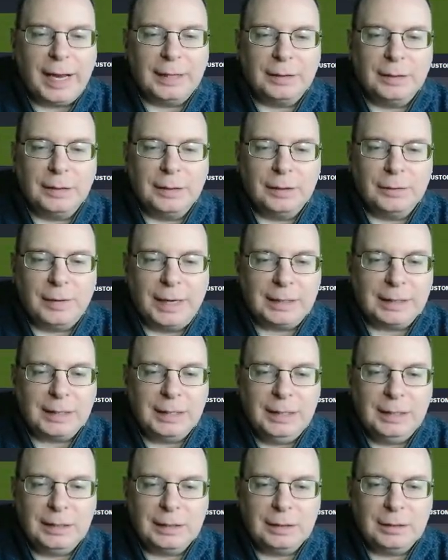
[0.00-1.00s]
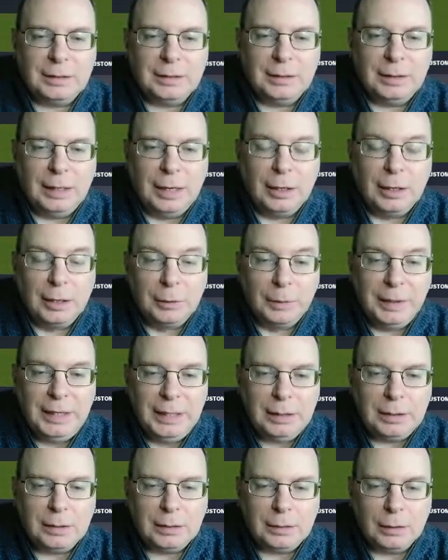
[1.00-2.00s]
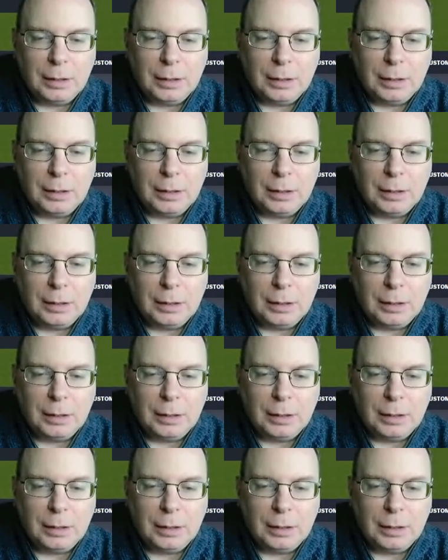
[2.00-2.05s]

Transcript: that the fact he's agreed a